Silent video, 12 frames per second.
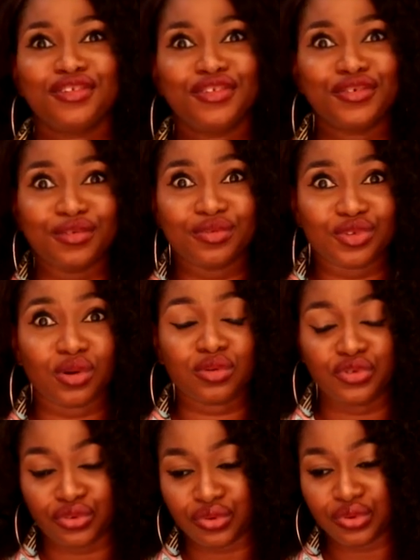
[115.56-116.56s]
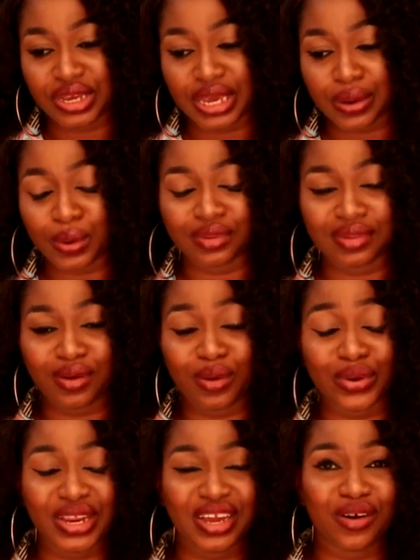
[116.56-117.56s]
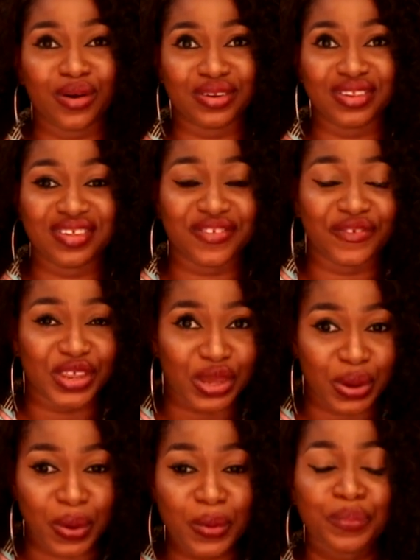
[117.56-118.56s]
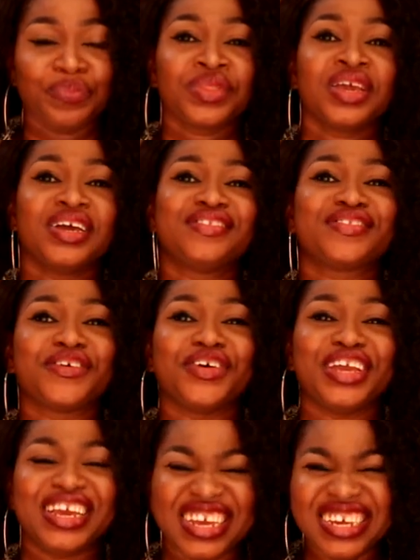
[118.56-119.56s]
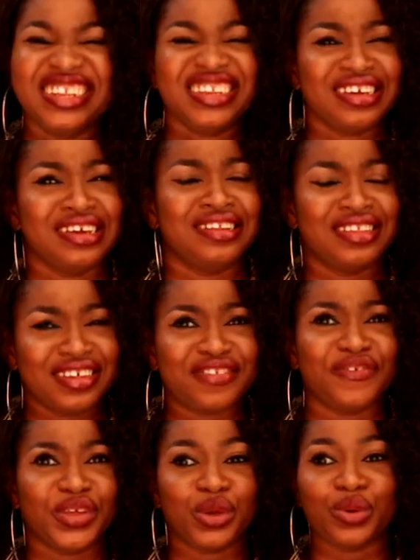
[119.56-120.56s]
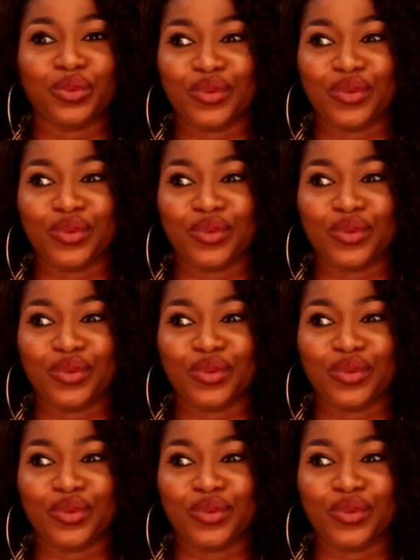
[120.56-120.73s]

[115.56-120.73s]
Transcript: to talk to you here on on on this video. So in in this video